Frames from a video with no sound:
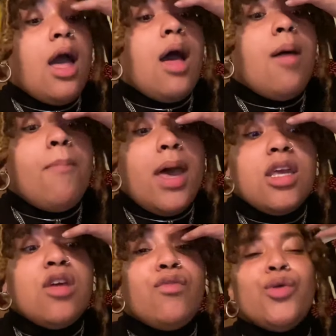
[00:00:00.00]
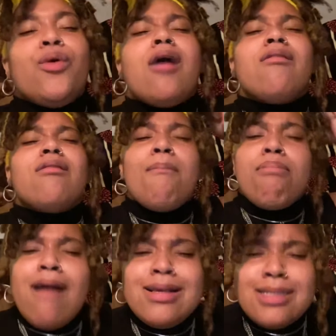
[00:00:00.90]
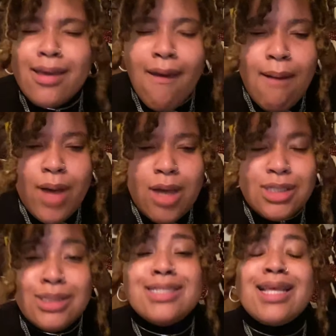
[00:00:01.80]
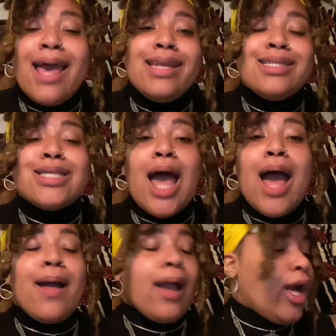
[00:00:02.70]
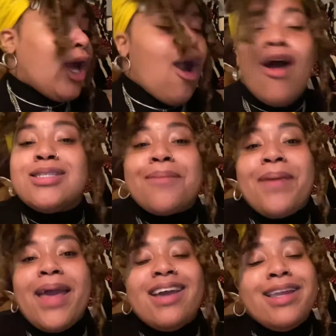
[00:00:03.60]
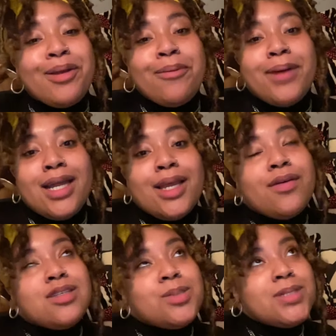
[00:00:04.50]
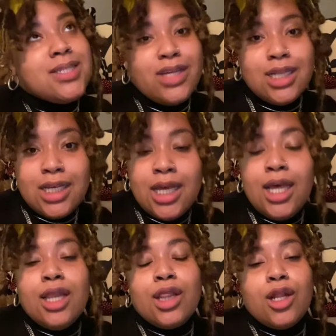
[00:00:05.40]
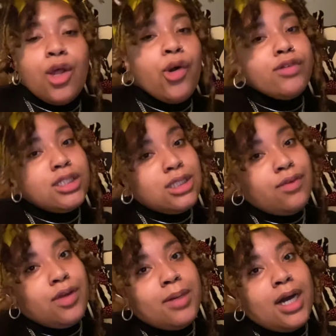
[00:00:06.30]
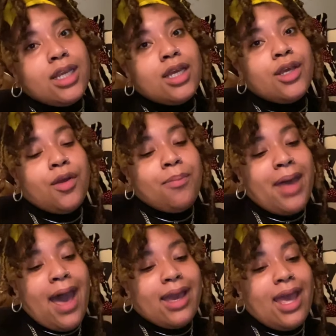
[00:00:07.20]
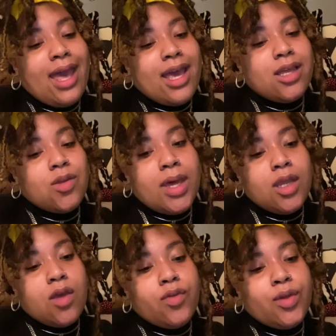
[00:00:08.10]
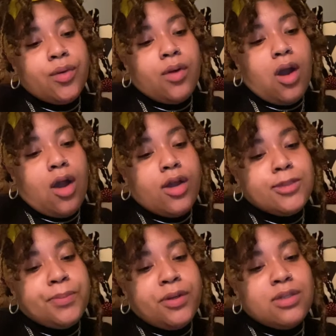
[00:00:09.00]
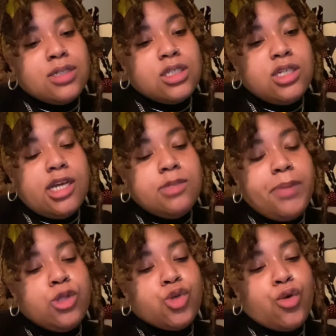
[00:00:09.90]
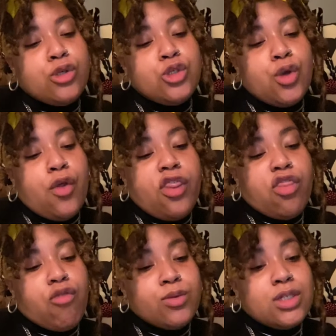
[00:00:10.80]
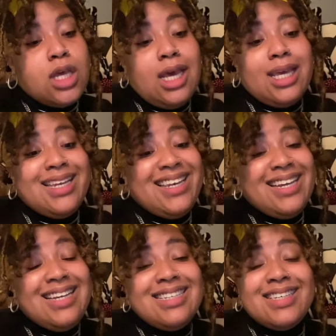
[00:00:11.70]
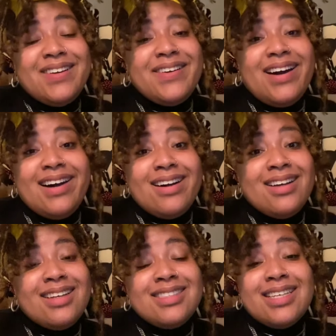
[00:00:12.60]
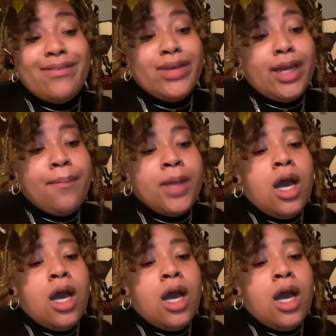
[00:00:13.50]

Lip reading: Many of you are repressing your emotions, and it's causing pain in your body, specifically the lower region of your body, your back, and many of you are experiencing chest pains or sore throats. You need to give it up.